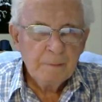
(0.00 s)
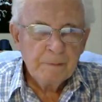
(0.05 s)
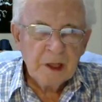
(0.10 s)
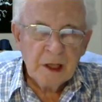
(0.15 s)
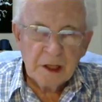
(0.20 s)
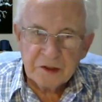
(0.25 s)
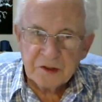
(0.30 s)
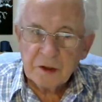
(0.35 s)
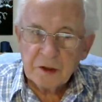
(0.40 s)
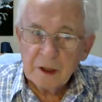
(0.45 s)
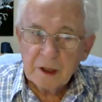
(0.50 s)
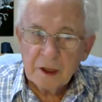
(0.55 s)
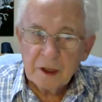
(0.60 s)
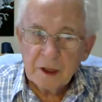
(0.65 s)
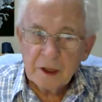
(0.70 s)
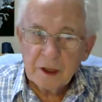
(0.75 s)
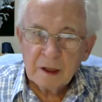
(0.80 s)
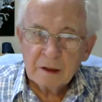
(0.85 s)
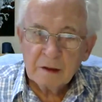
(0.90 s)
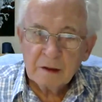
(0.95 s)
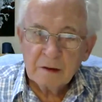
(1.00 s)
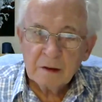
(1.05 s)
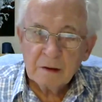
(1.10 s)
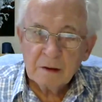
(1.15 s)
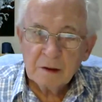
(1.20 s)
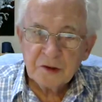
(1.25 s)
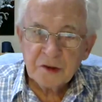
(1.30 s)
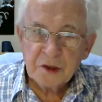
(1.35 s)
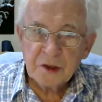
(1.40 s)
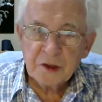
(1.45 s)
Yesterday I heard
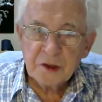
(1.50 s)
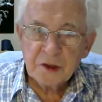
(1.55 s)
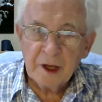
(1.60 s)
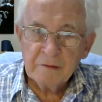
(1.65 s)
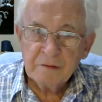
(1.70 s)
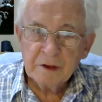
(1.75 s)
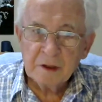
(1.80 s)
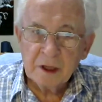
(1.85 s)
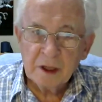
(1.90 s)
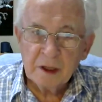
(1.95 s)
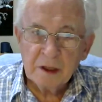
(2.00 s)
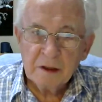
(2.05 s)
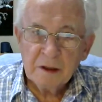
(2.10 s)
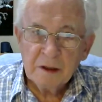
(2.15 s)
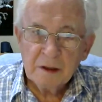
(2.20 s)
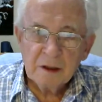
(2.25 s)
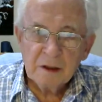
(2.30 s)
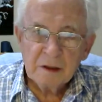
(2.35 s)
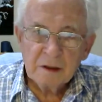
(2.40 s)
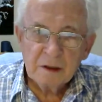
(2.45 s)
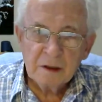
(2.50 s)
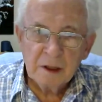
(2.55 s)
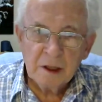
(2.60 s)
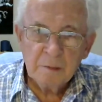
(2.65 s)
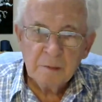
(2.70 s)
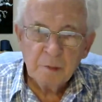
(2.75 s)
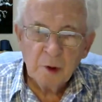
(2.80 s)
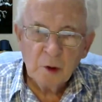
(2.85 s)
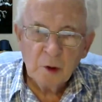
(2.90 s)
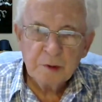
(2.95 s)
Austin Ivory,
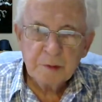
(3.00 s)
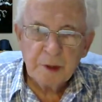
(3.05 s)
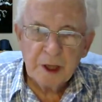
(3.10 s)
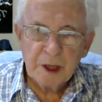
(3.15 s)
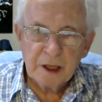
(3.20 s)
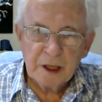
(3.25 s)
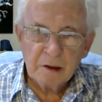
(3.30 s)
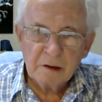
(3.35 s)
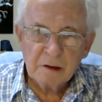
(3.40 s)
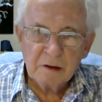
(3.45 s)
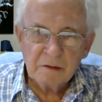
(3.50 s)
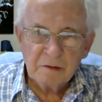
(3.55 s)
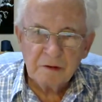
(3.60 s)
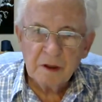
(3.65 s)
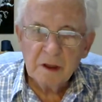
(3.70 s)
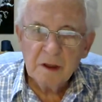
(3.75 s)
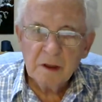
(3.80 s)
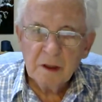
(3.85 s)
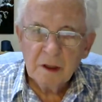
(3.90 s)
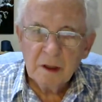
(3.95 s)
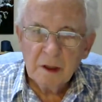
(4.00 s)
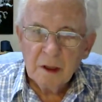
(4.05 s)
the Pope's biography,